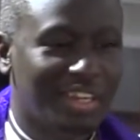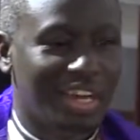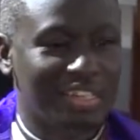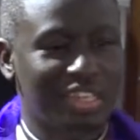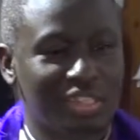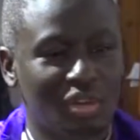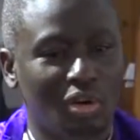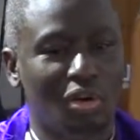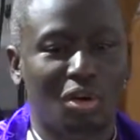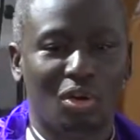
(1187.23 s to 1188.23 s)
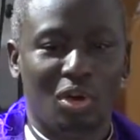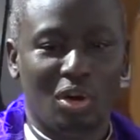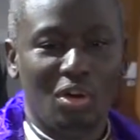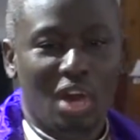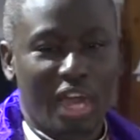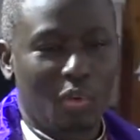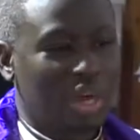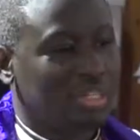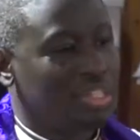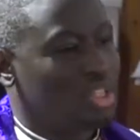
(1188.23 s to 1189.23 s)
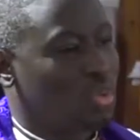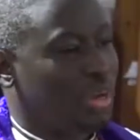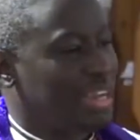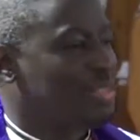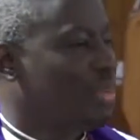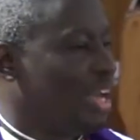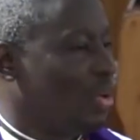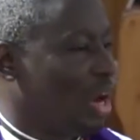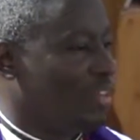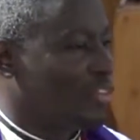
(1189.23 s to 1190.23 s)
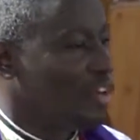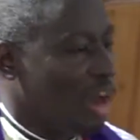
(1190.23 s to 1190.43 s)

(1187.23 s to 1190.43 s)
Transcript: and says, Oh, I want this one as my wife.